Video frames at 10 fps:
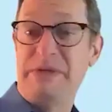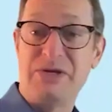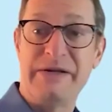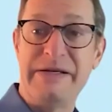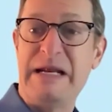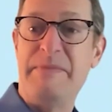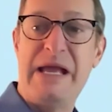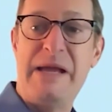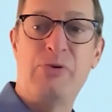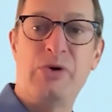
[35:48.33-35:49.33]
be taught in an
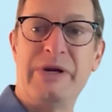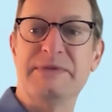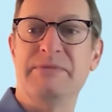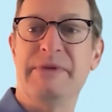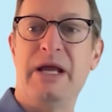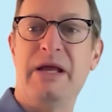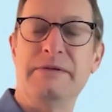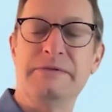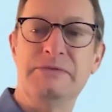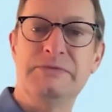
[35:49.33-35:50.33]
MBA program someday?
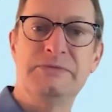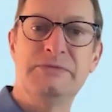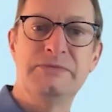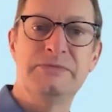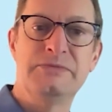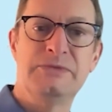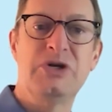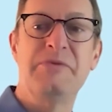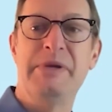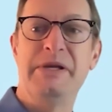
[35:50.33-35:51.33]

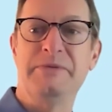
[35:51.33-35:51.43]
Should it be?